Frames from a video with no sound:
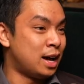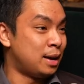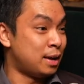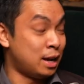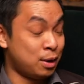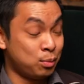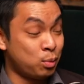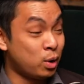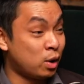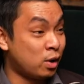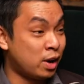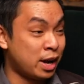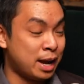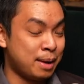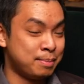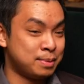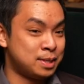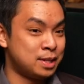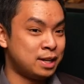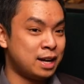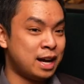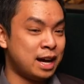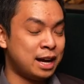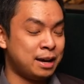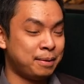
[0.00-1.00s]
uh, and where I
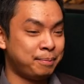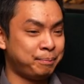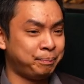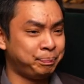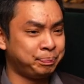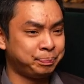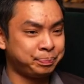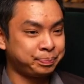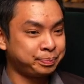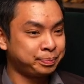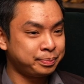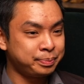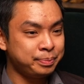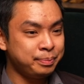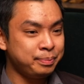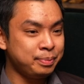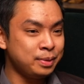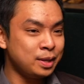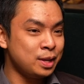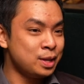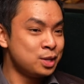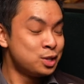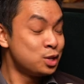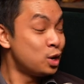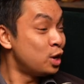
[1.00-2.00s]
am today.
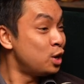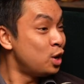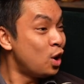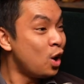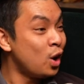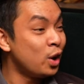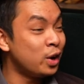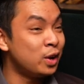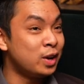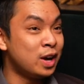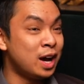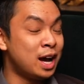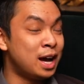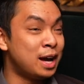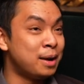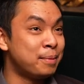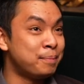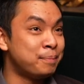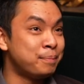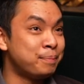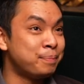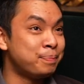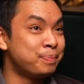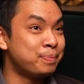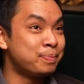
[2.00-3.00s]
So no,
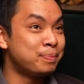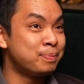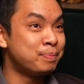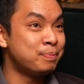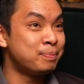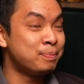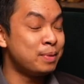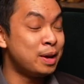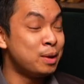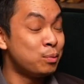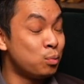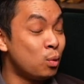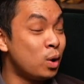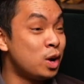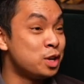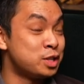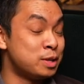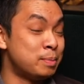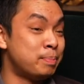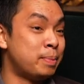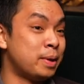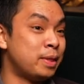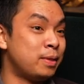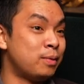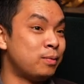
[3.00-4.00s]
um, it
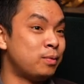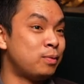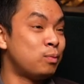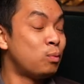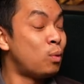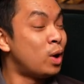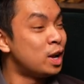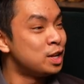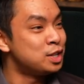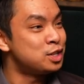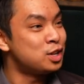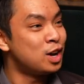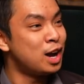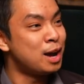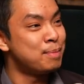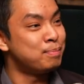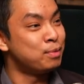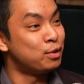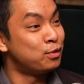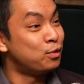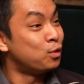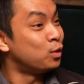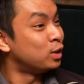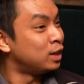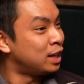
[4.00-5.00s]
wasn't. But one
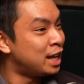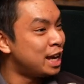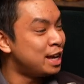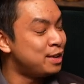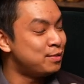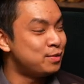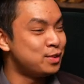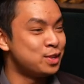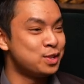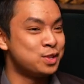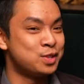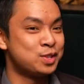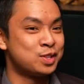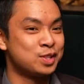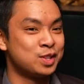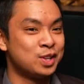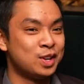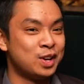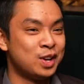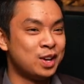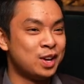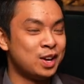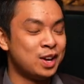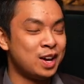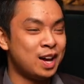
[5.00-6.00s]
time before levers,
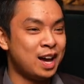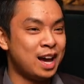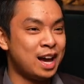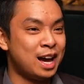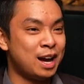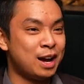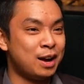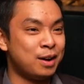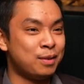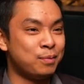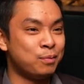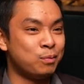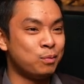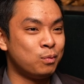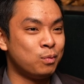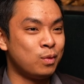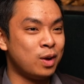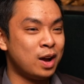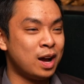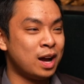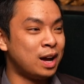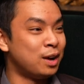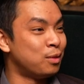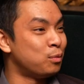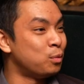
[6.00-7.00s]
um,
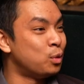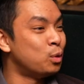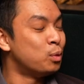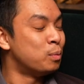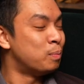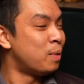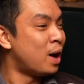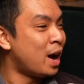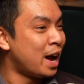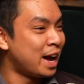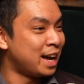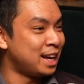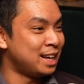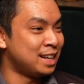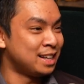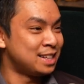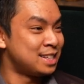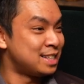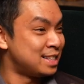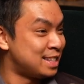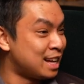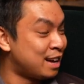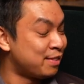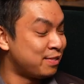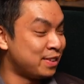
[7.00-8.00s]
uh, we were
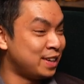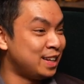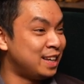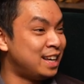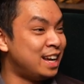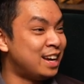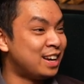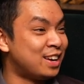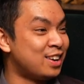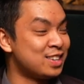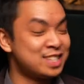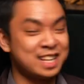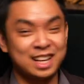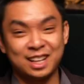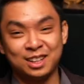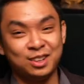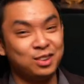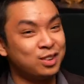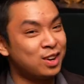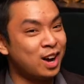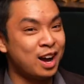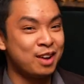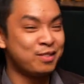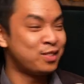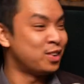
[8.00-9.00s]
buying stuff in gear, and I was like,
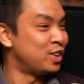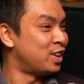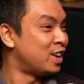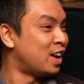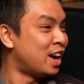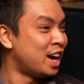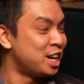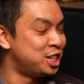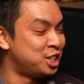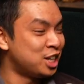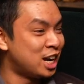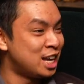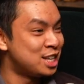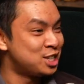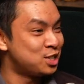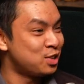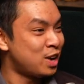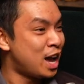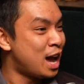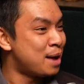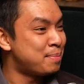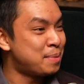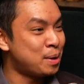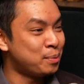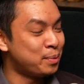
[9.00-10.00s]
"Look, I've got an IGA,
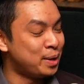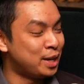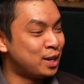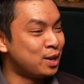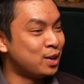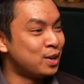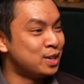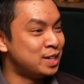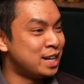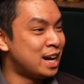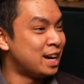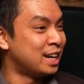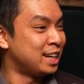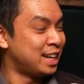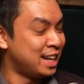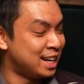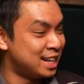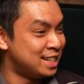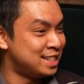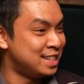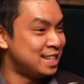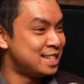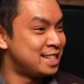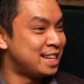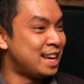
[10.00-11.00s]
so how about we go down and
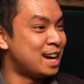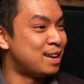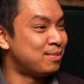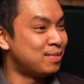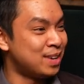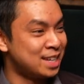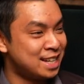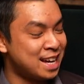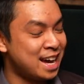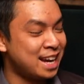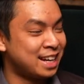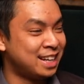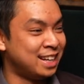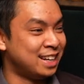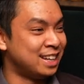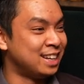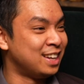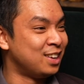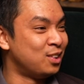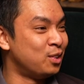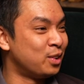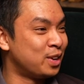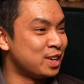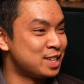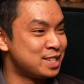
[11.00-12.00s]
get a discount? My dad
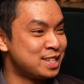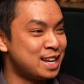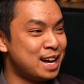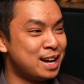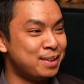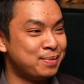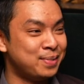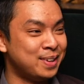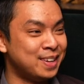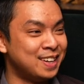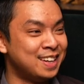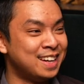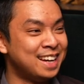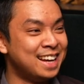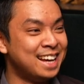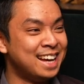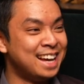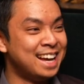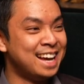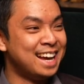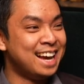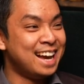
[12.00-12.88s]
can hook us up." And